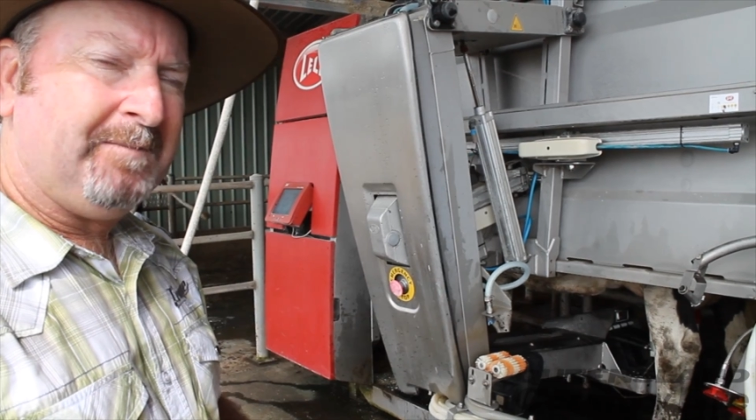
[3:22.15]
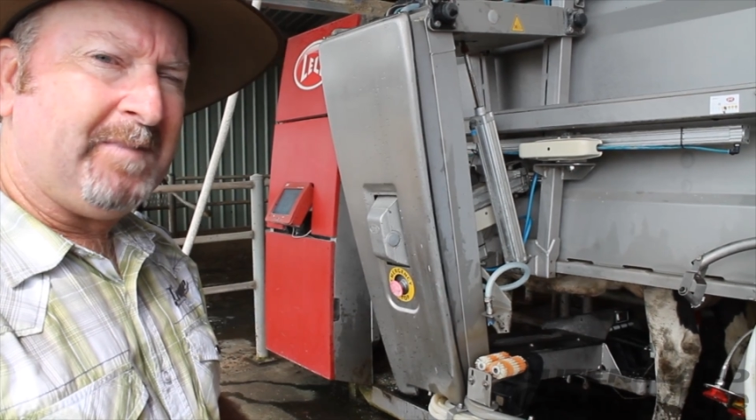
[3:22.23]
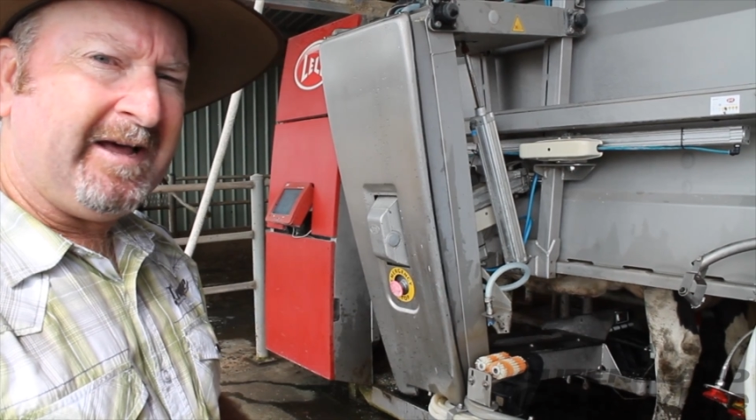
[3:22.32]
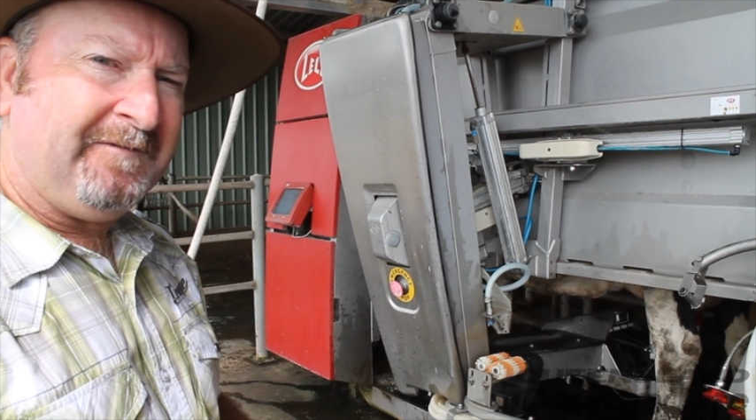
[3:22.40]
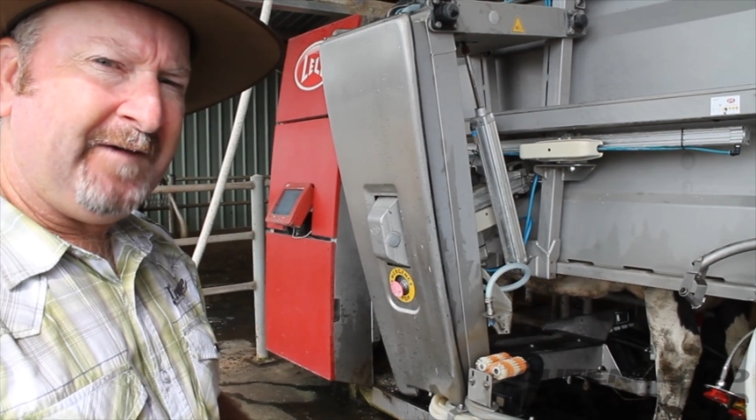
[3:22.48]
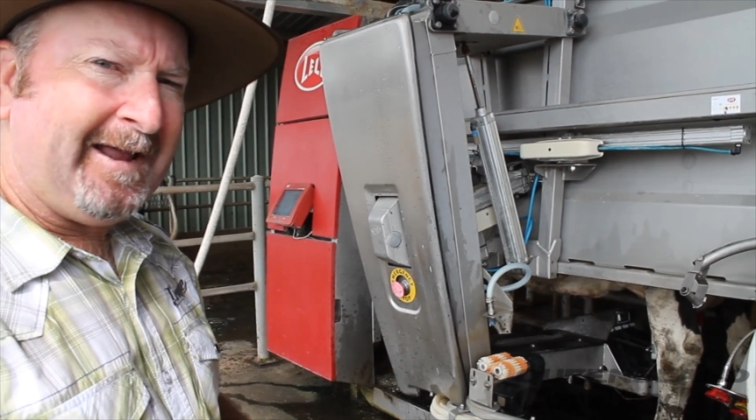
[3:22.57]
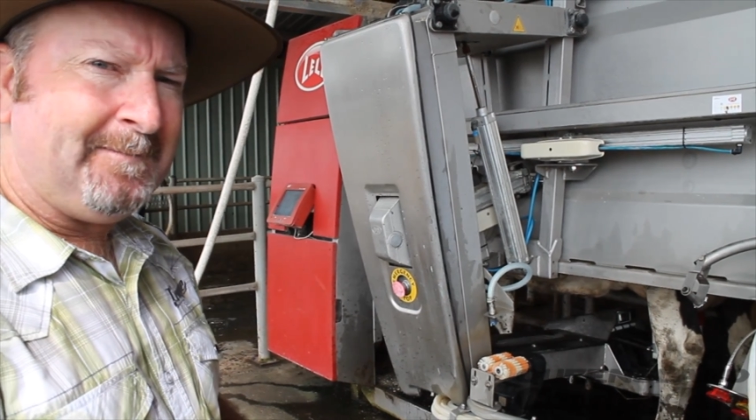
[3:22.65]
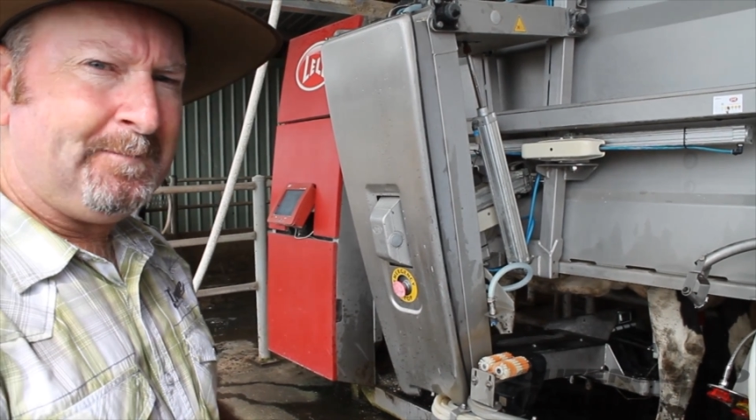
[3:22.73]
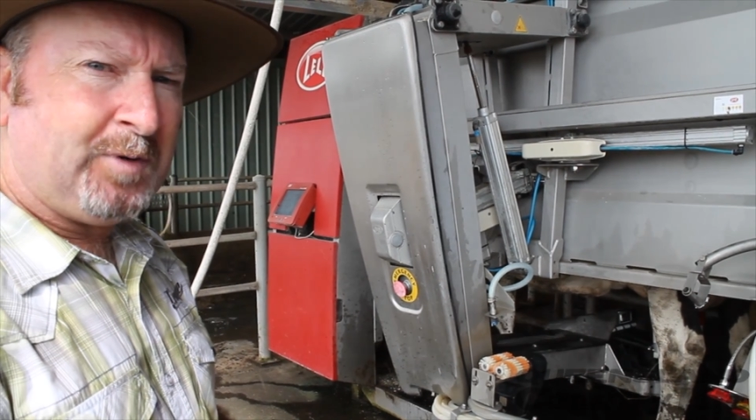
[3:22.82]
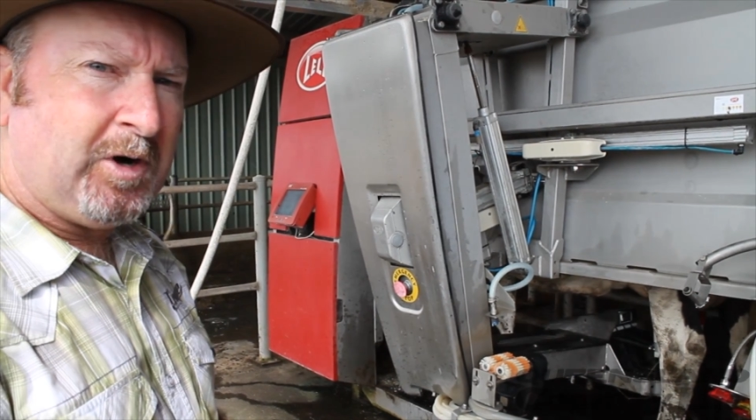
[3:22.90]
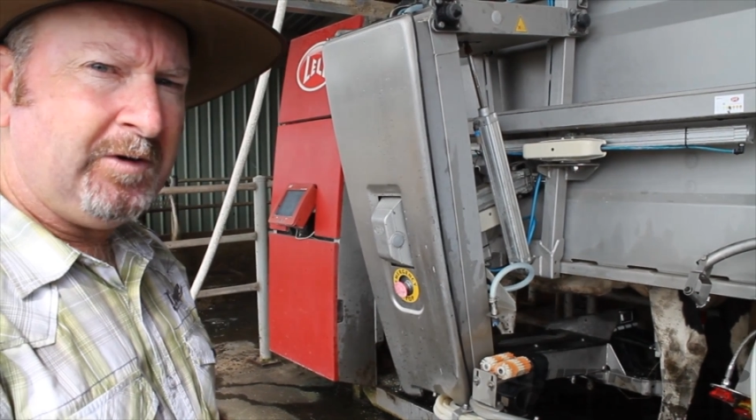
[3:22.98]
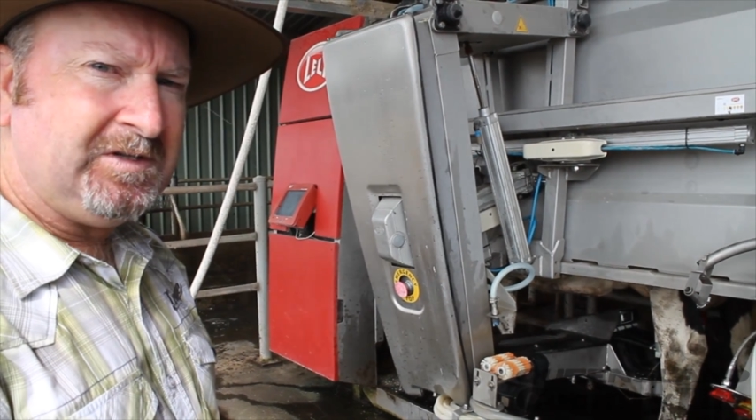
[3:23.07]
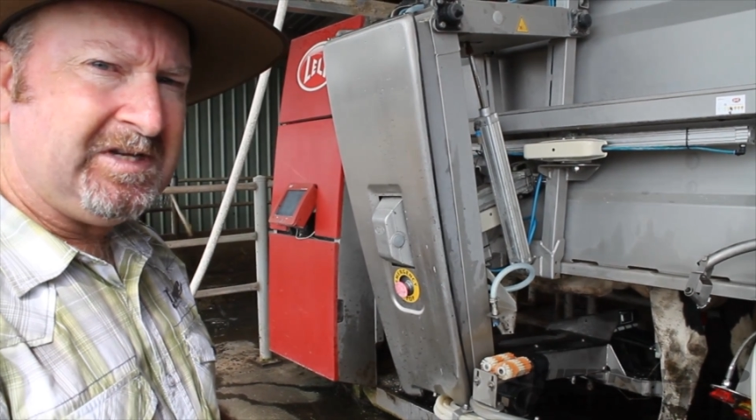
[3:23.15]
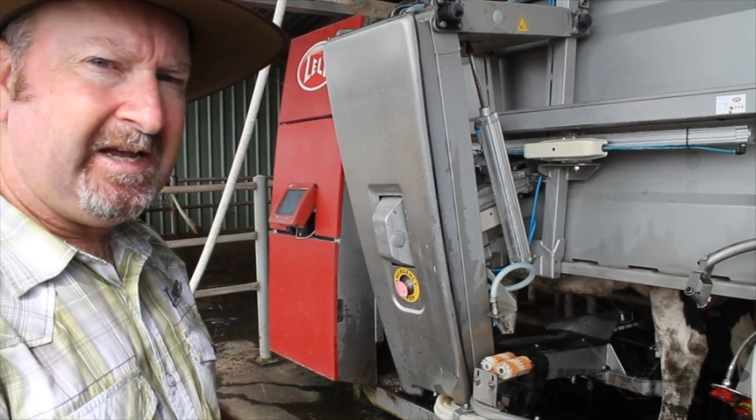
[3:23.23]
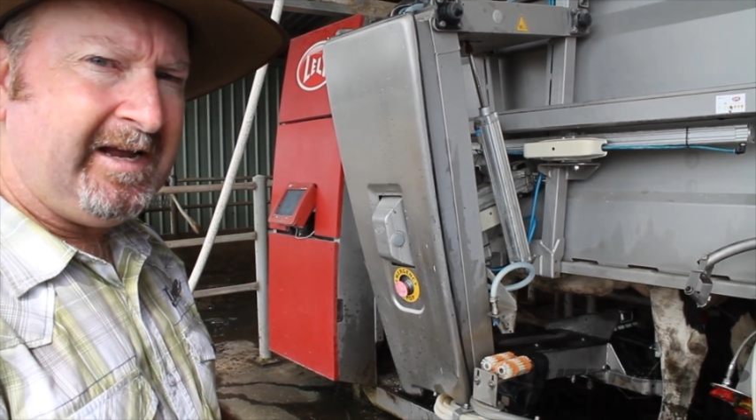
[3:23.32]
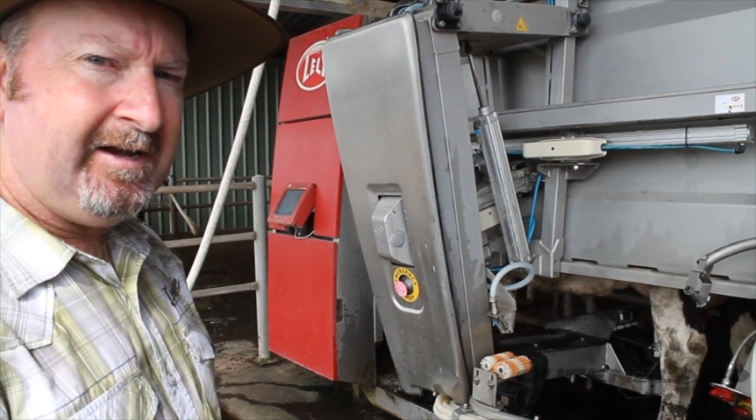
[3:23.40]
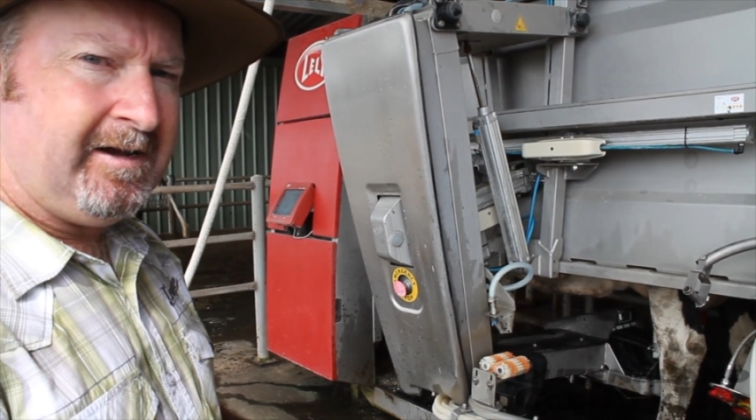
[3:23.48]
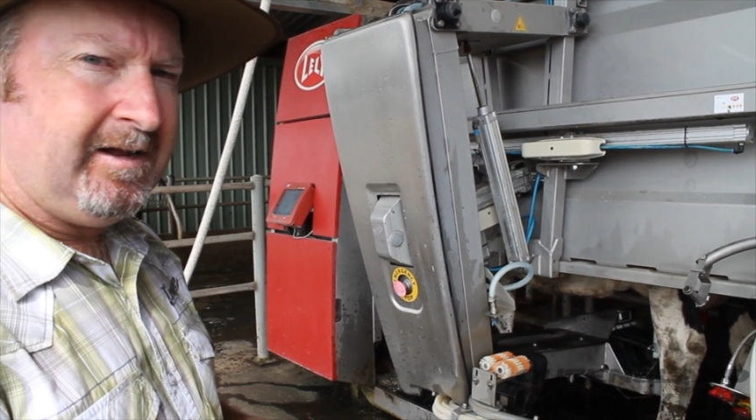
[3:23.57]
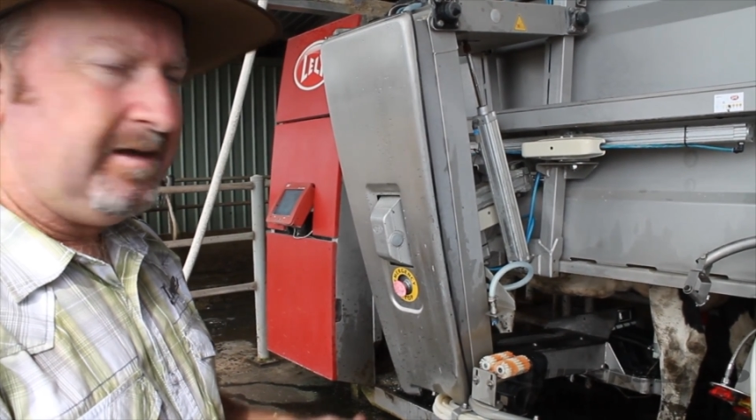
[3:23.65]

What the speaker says: butterfat and protein